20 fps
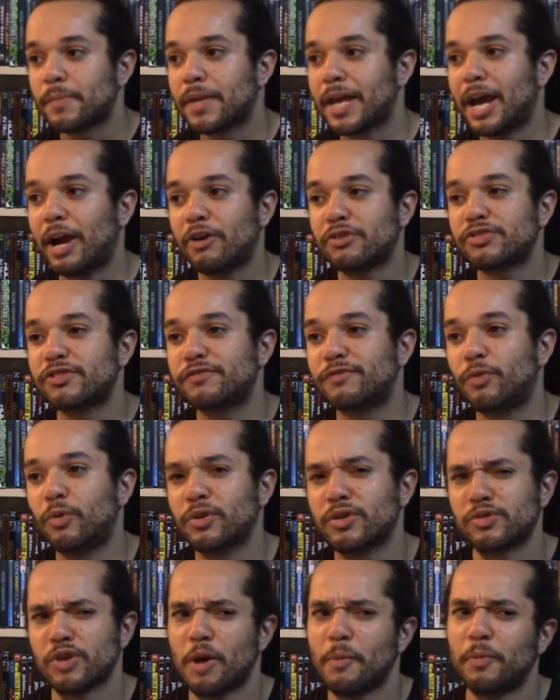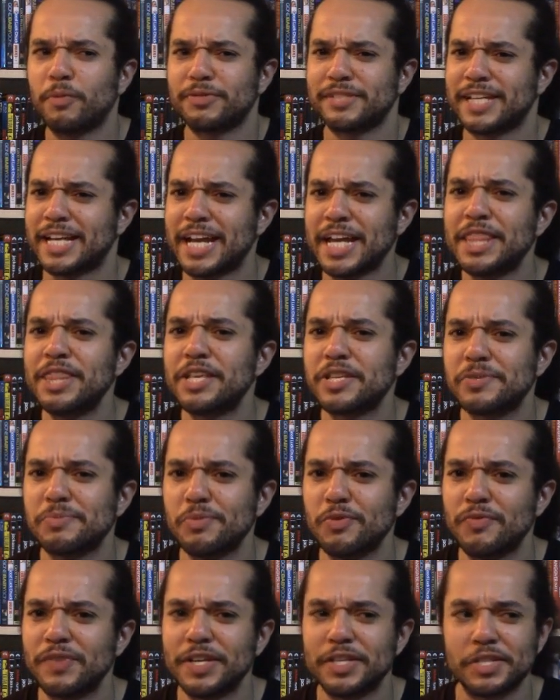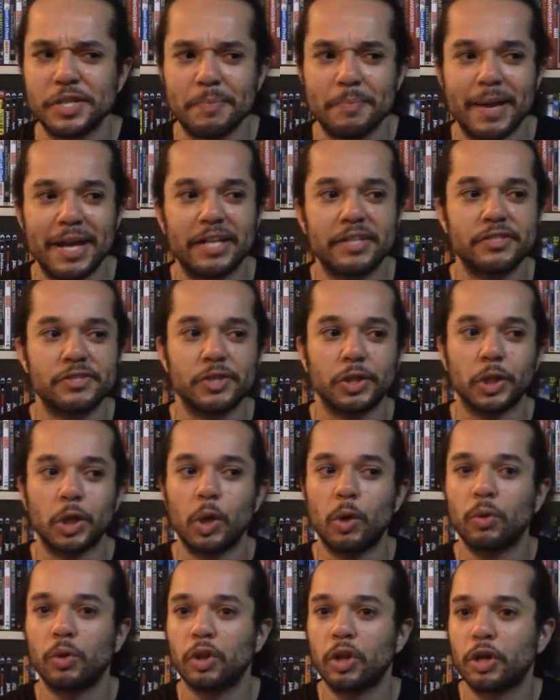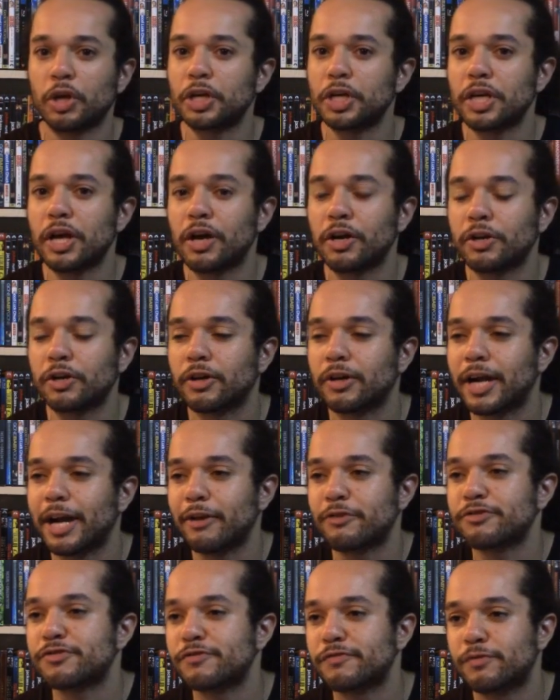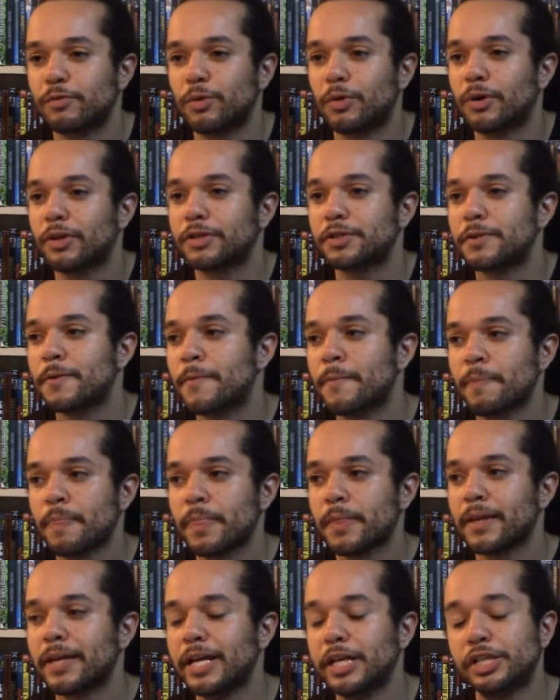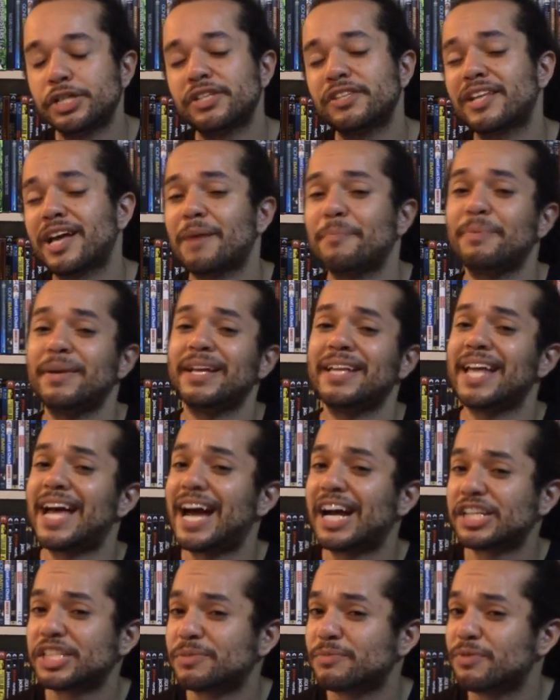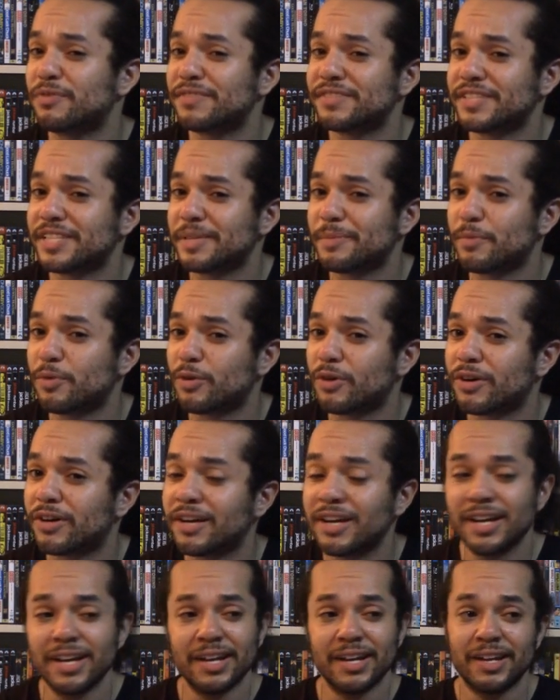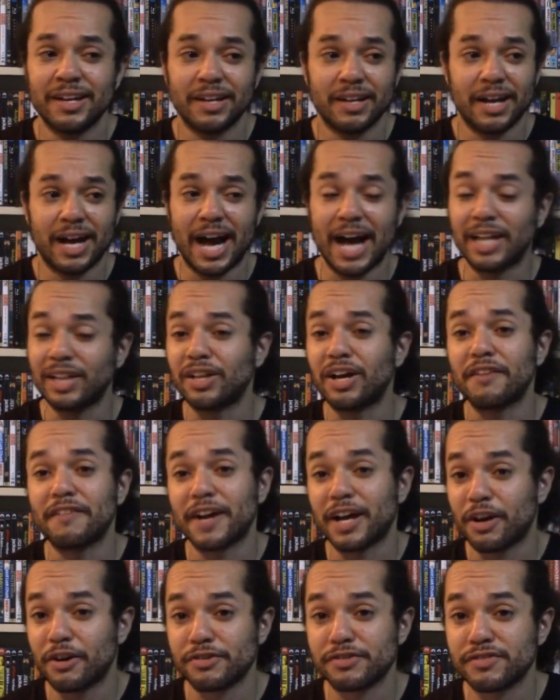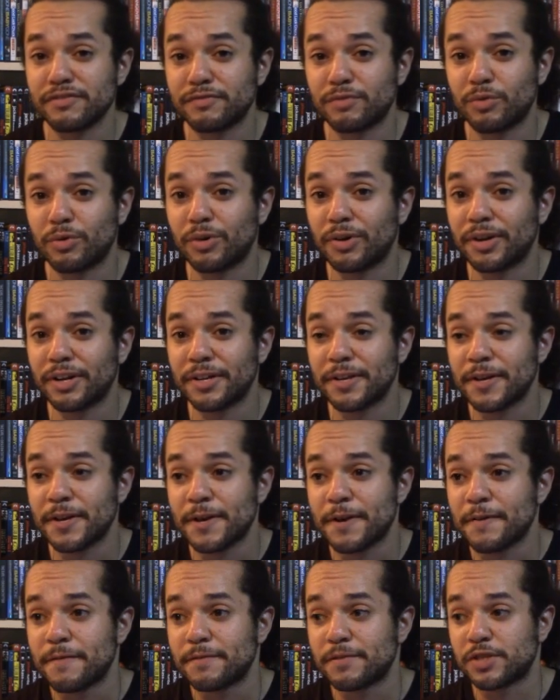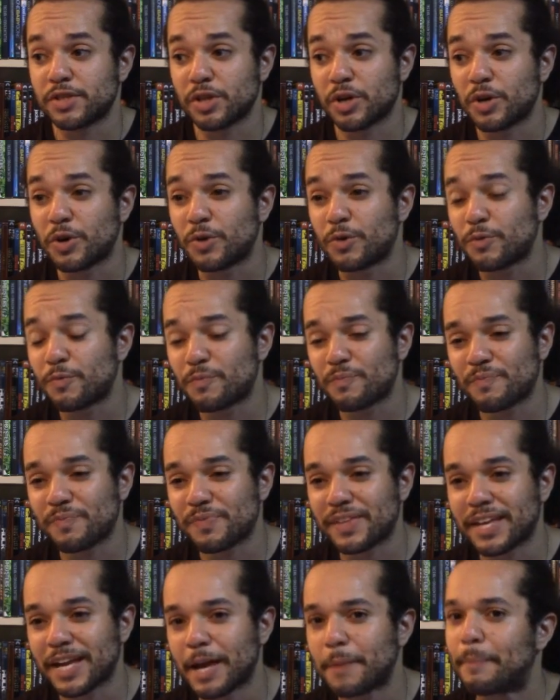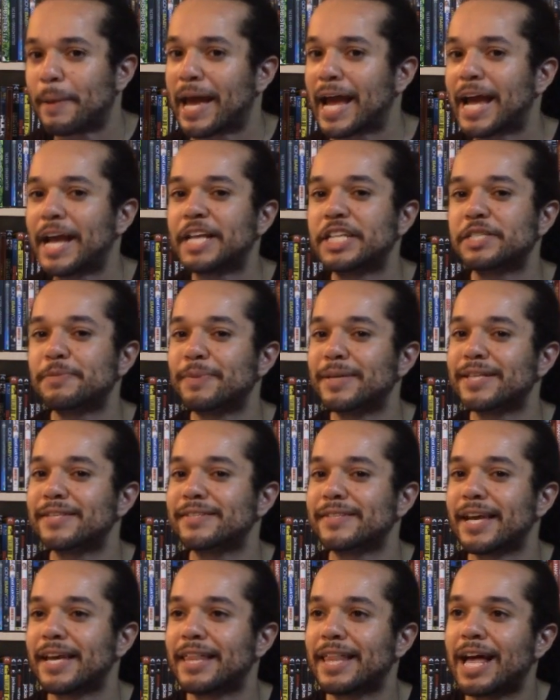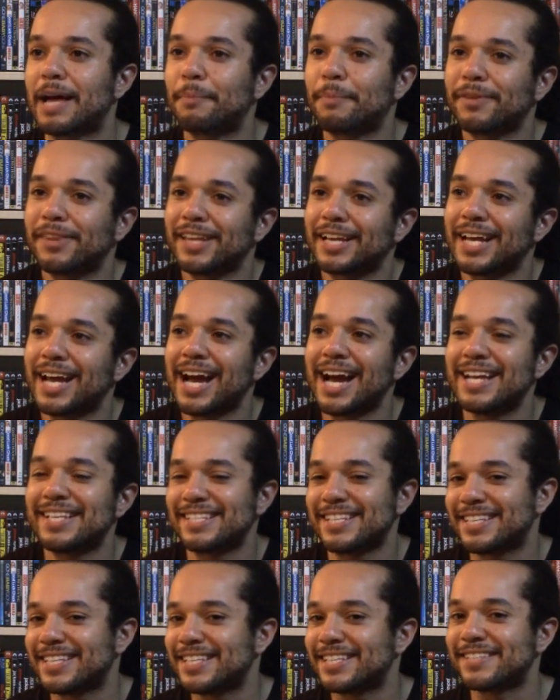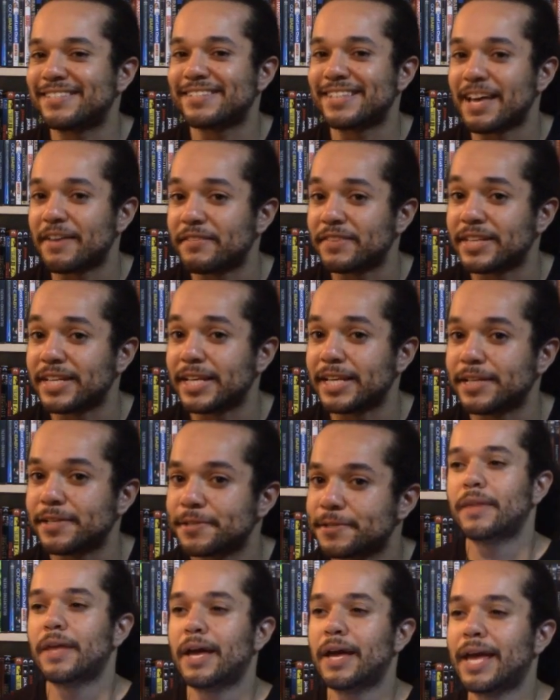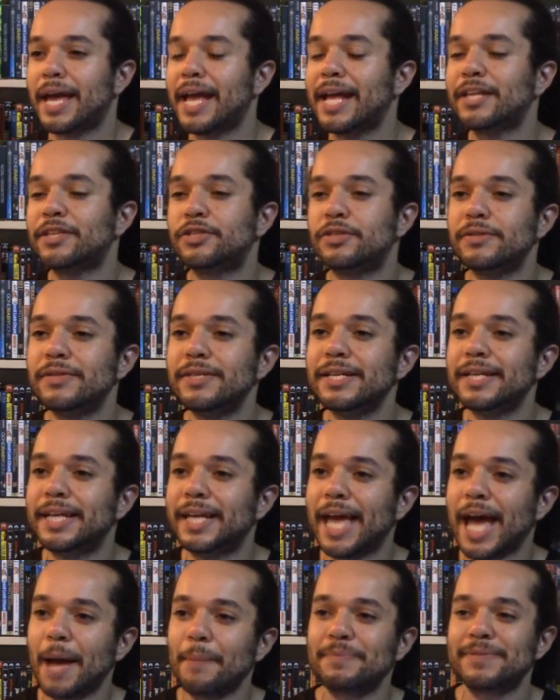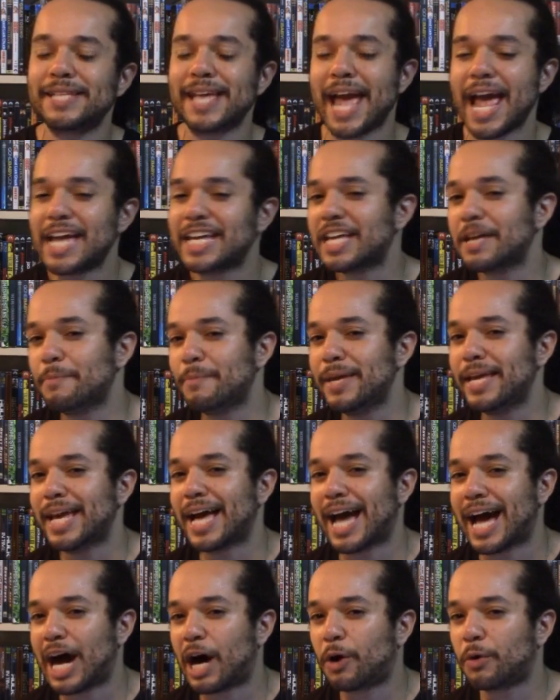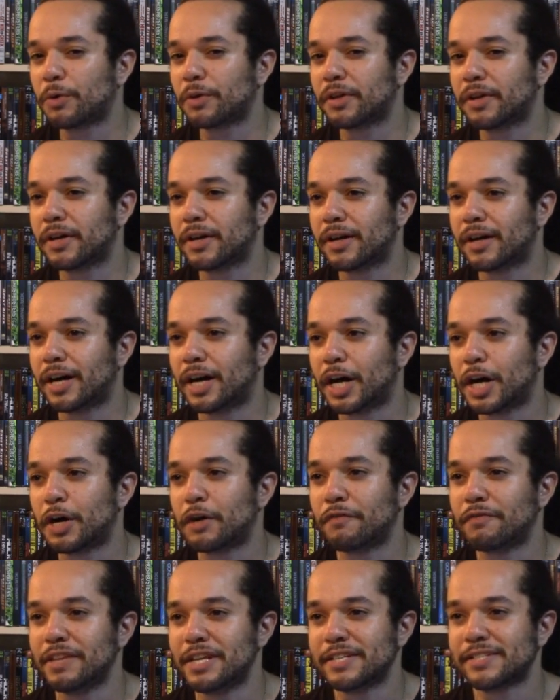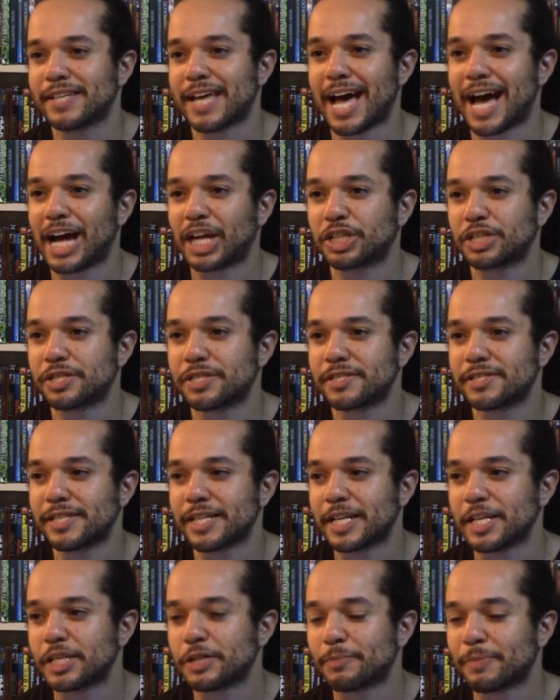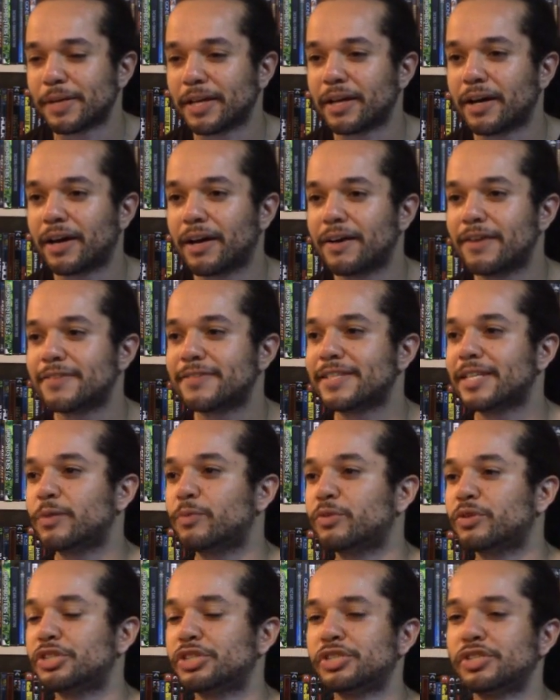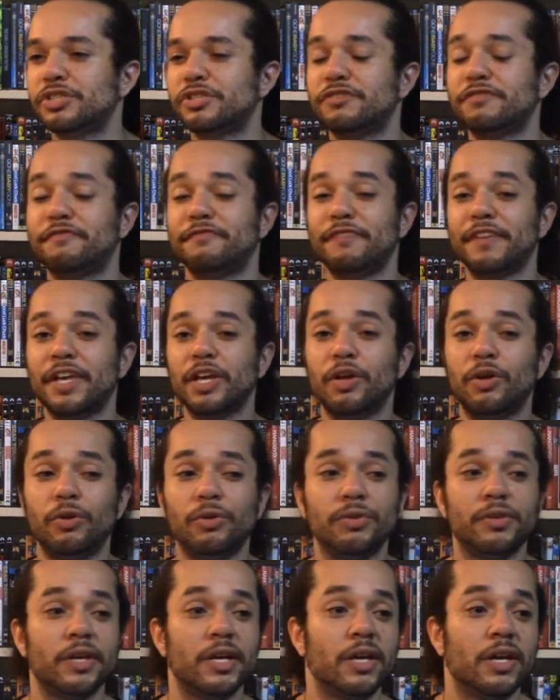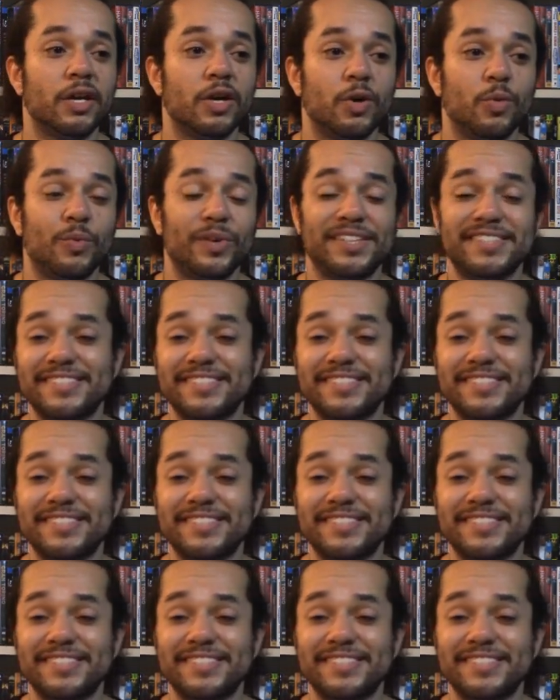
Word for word: Harrison Ford is almost in this movie to make Stallone look younger. Harrison Ford, he should not be in action movies anymore. I love Harrison Ford, so it pains me to say that, but the guy's in his 70s. It kept taking me out of these action scenes because it was just filled with